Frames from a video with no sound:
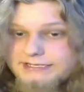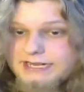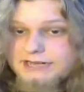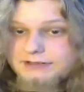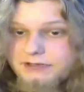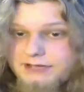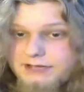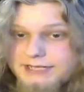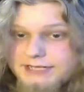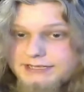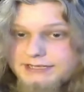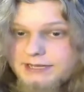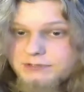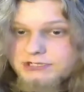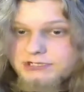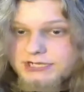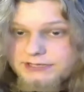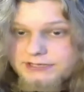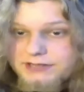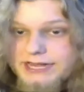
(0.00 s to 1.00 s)
exactly like that,
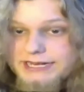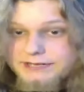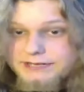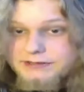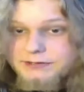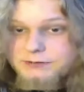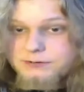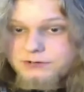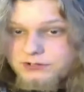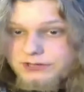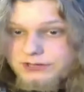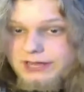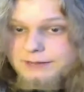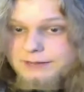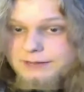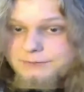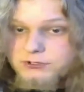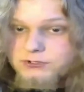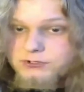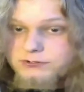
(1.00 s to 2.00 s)
which I like. They were a lot
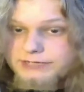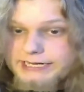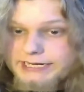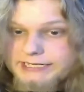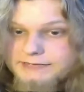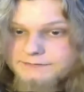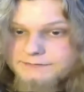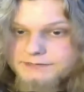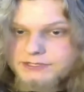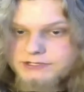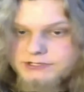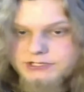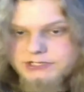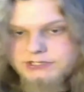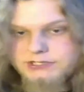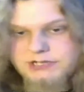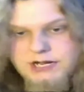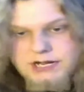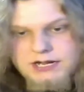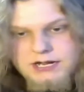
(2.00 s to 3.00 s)
more creative than
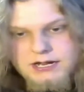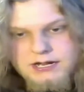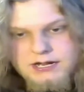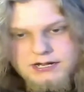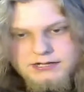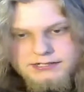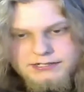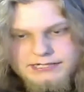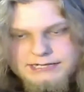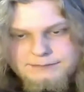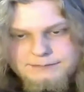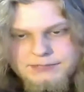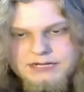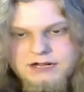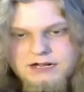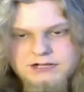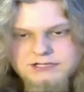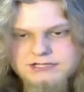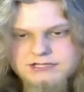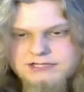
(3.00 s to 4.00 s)
just keeping
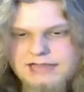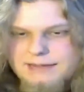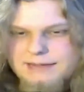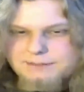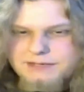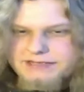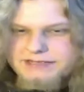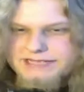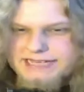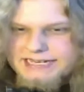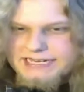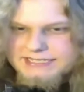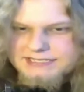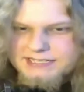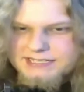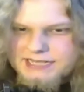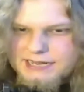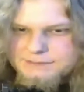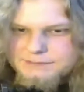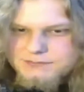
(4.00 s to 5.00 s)
on slapping the
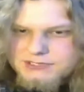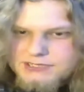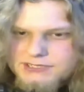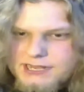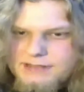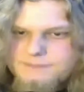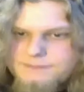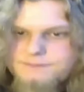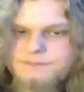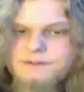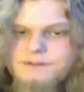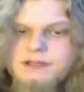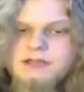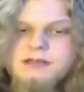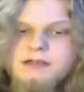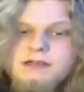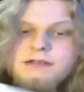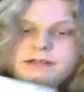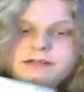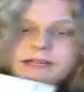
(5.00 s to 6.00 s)
S&M stuff.
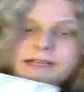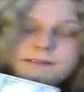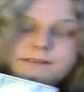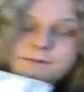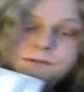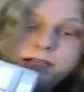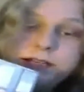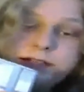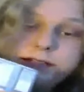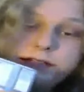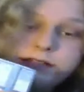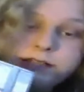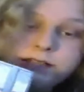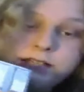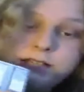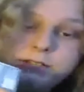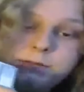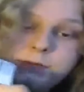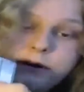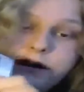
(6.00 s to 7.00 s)
Like, for
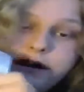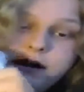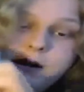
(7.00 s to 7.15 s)
instance, this